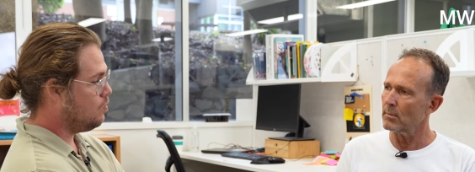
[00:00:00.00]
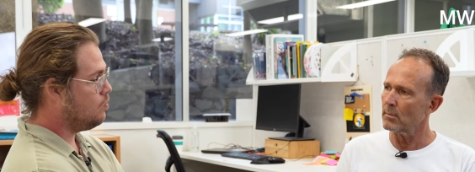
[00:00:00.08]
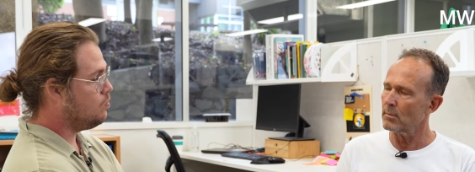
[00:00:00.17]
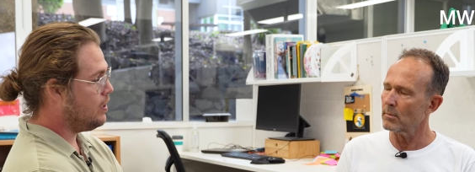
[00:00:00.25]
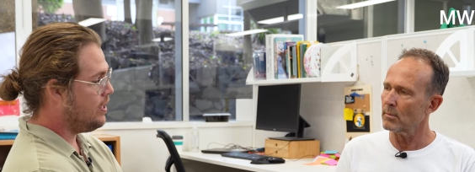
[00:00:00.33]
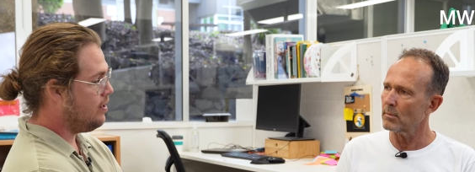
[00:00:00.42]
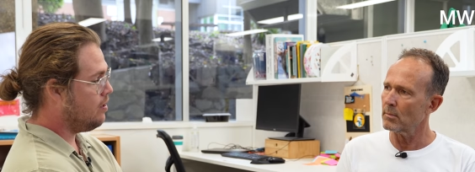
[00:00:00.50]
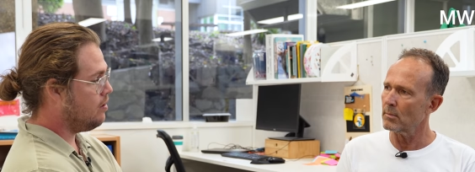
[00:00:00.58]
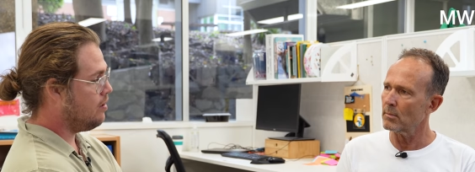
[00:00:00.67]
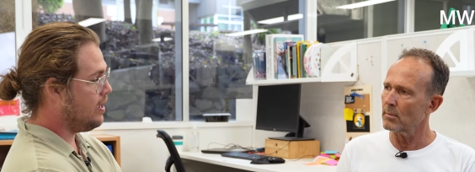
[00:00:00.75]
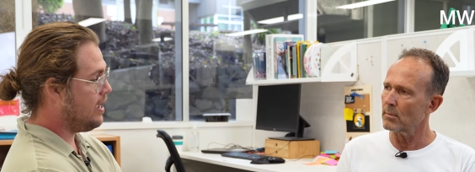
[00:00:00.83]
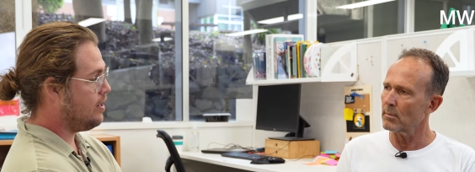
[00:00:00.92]

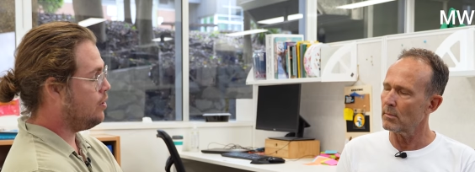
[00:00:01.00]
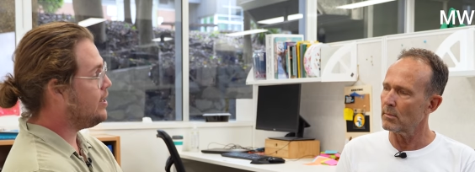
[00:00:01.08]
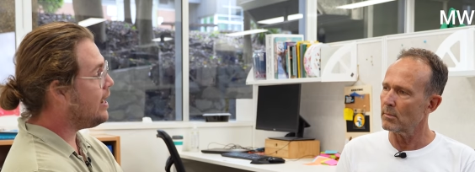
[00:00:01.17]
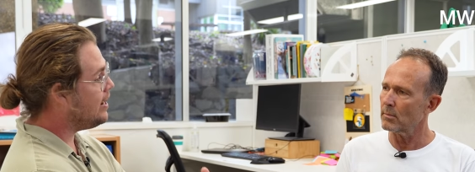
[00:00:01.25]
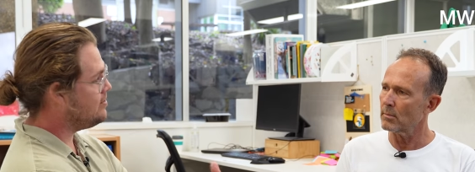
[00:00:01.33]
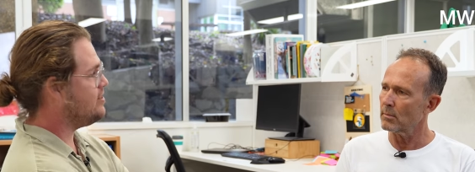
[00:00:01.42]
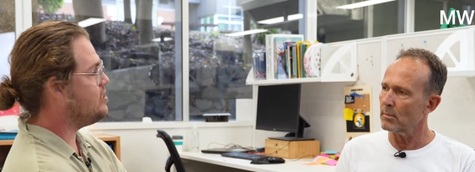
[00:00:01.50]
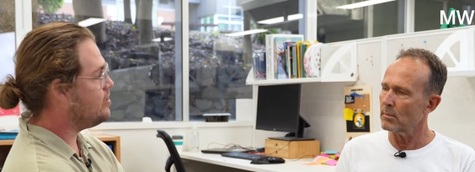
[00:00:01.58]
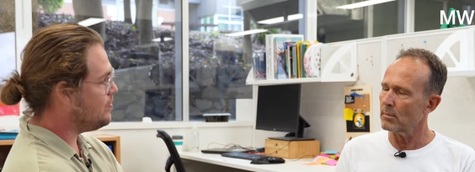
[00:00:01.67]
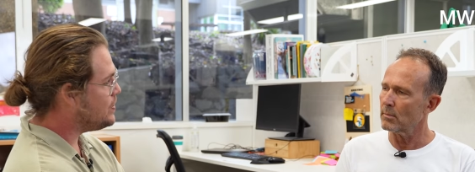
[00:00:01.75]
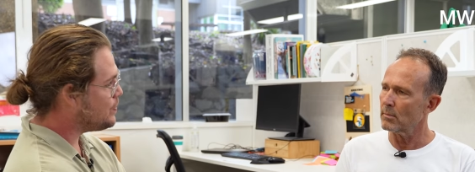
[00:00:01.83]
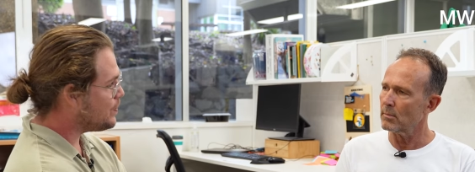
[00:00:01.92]
Speaker 1: when they had only eighteen
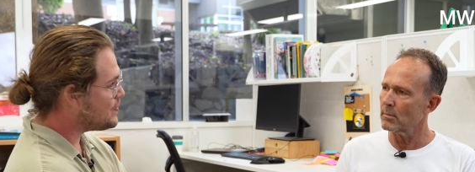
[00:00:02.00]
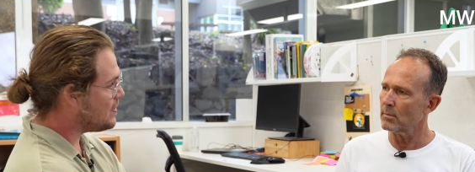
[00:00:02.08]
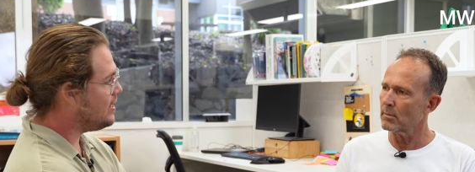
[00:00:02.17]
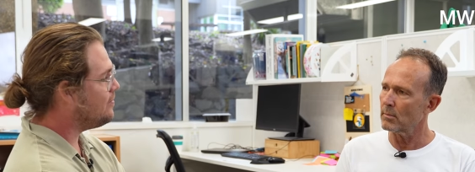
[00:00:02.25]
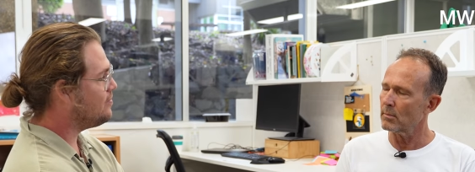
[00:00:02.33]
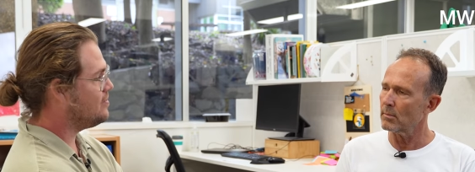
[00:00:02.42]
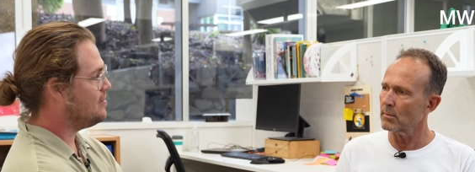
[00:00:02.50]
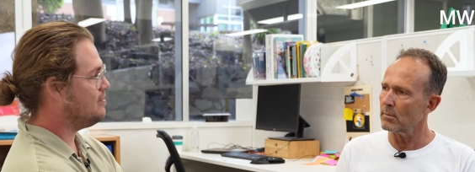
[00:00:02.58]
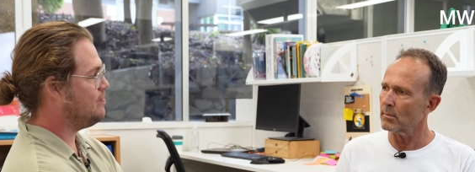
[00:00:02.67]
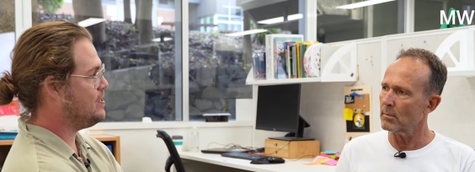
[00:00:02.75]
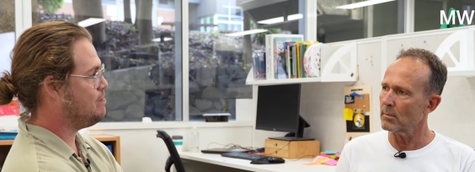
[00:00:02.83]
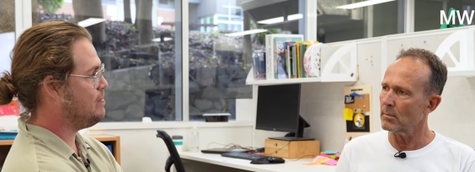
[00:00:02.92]
individuals left,
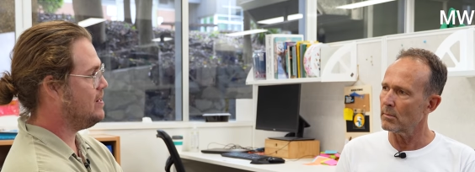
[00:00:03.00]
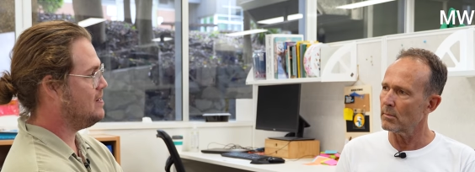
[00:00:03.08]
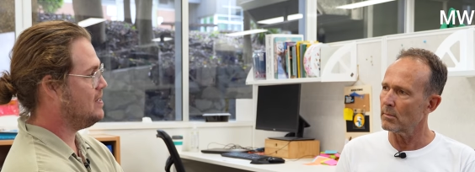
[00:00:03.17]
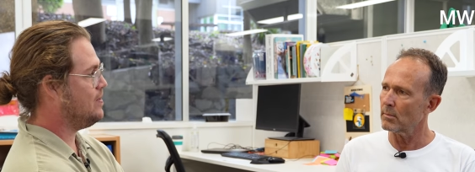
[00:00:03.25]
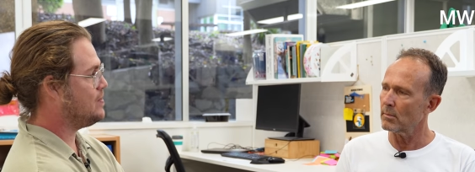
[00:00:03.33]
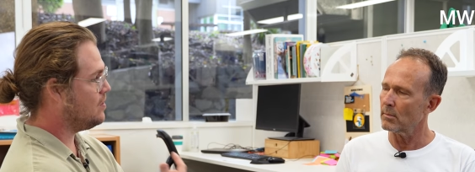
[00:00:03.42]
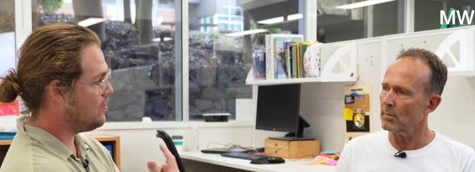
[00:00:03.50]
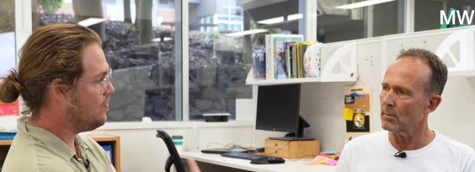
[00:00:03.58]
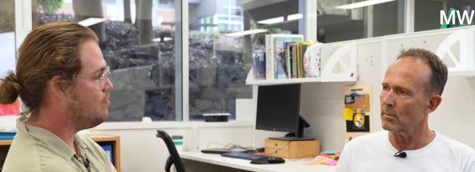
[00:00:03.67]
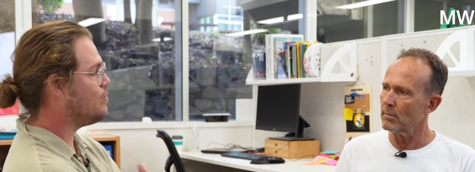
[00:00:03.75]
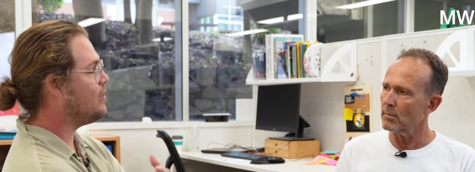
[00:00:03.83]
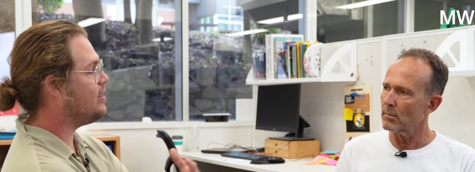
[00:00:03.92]
which meant that there was a lot of
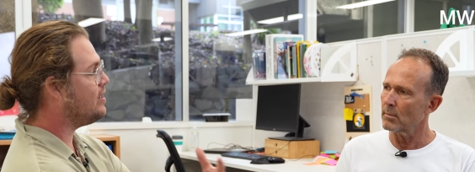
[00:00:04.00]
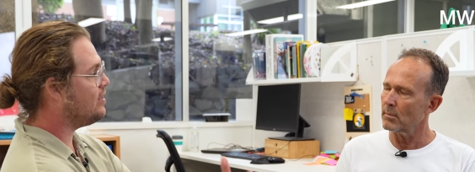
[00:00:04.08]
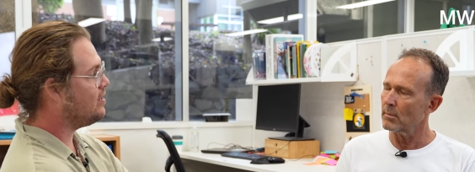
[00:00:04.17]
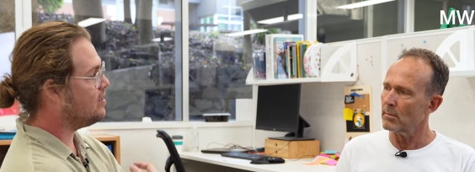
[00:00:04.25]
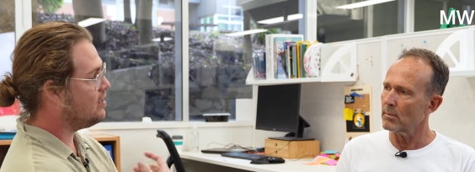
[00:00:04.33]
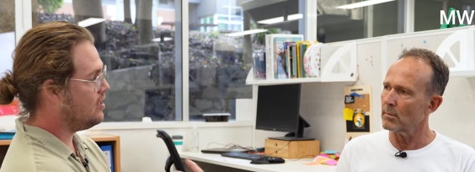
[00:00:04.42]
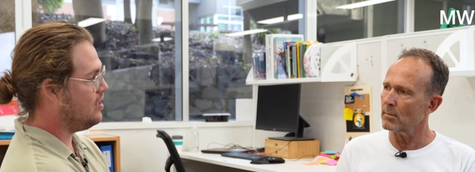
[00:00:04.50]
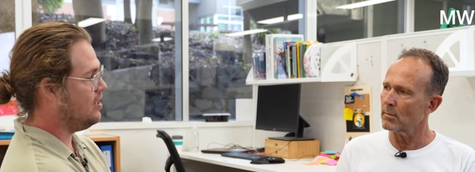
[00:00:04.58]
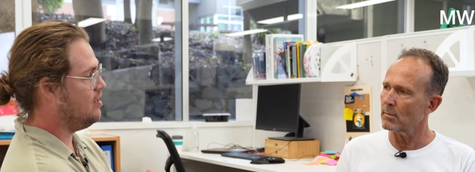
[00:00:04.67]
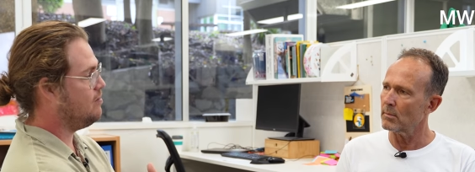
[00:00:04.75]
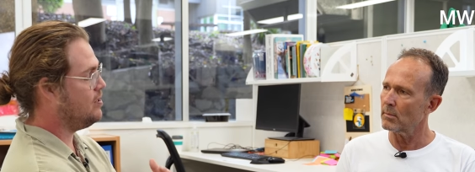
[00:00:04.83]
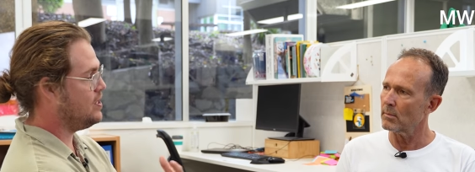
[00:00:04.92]
inbreeding.
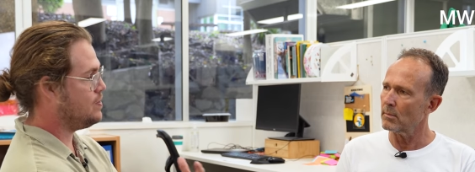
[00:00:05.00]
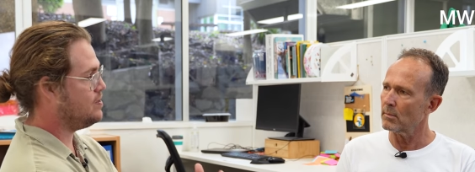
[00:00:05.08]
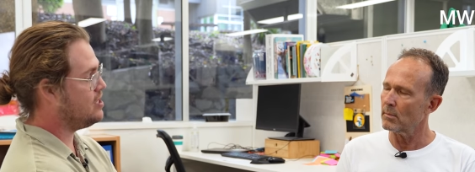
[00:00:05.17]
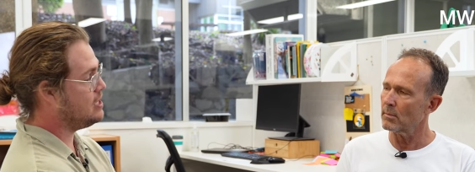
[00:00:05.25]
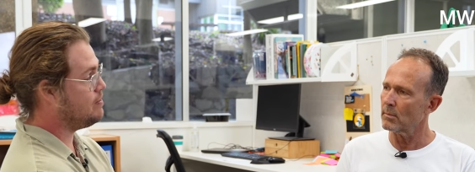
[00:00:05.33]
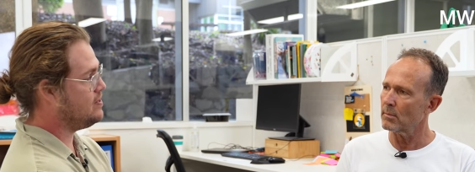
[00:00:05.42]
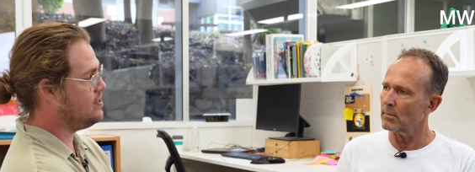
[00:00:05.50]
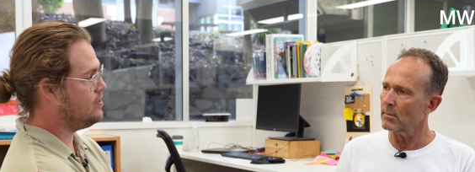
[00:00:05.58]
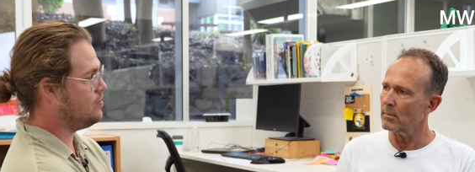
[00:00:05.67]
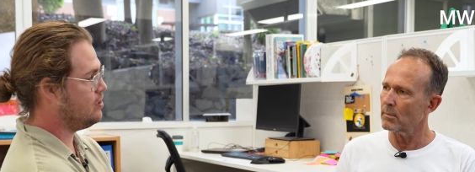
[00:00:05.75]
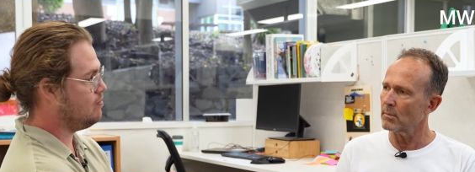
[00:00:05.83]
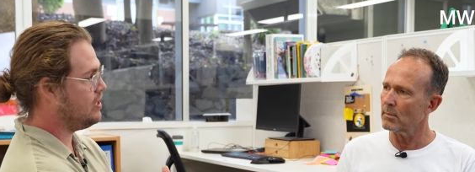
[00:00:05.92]
Um, and this was in a species
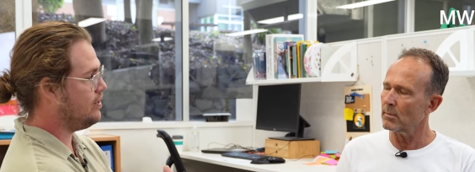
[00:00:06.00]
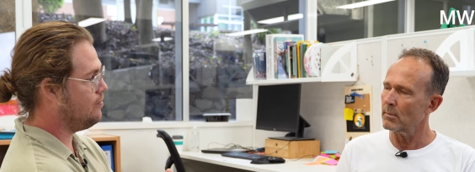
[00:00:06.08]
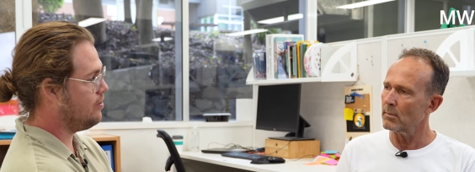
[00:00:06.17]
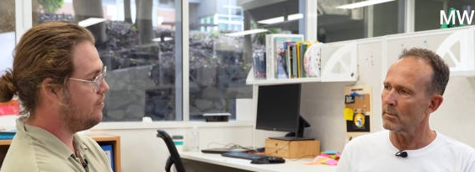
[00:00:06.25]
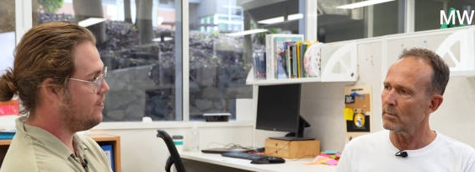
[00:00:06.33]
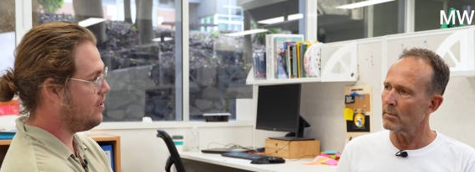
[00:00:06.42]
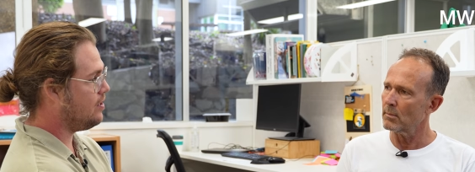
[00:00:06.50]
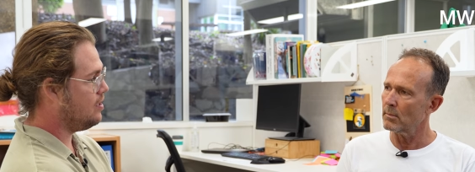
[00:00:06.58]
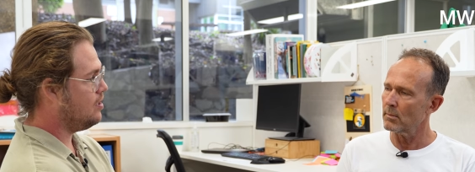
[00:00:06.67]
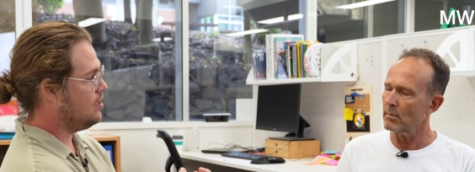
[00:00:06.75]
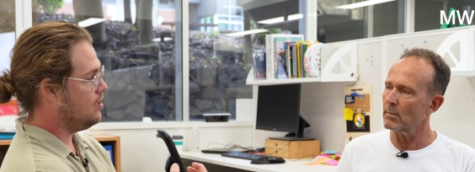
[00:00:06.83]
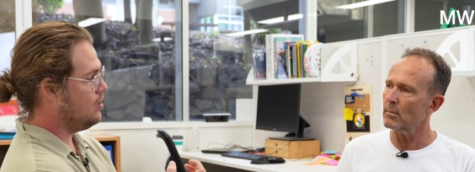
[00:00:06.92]
called the black-footed ferret,
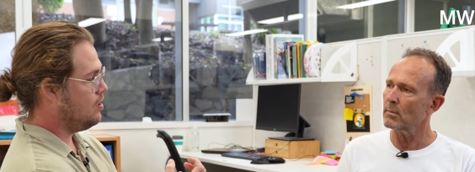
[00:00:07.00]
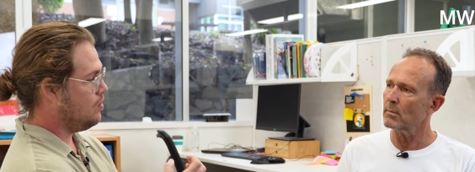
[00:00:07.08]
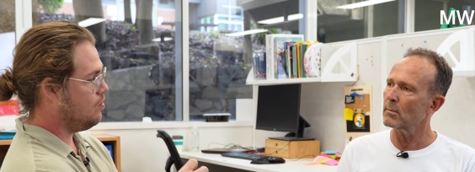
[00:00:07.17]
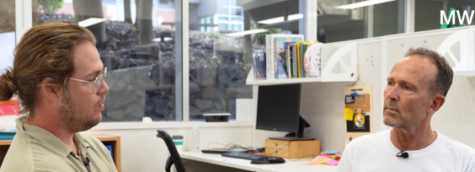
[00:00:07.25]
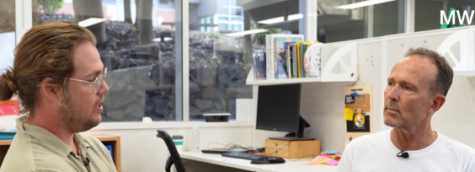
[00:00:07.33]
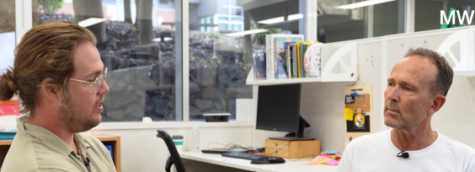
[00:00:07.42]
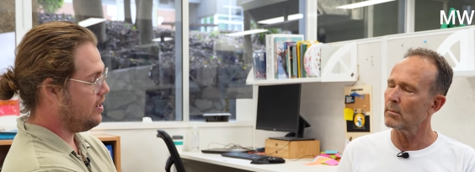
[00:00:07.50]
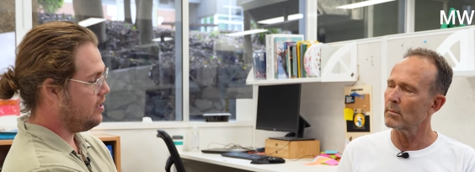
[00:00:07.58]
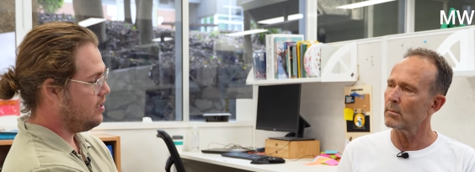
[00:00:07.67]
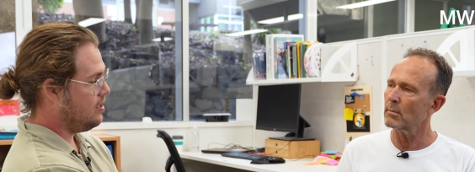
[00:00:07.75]
where